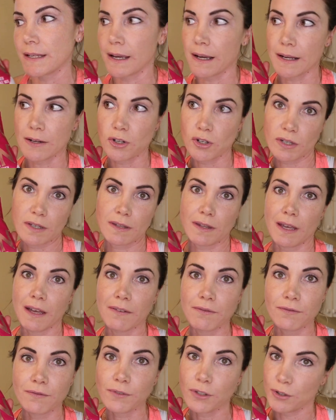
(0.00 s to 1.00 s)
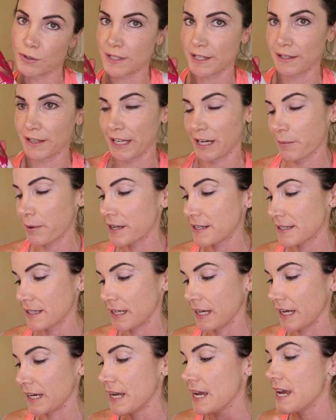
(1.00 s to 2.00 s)
I just love using LadyBoss
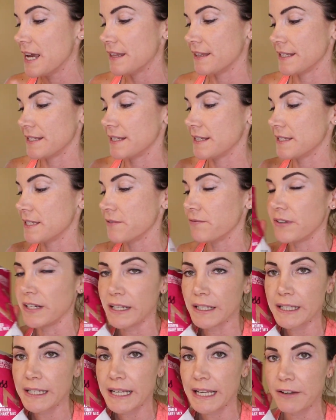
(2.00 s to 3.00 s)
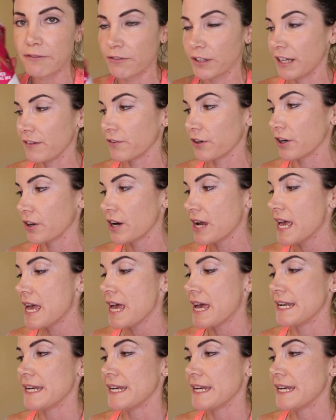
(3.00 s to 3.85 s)
Lean. This is the vanilla cake flavor.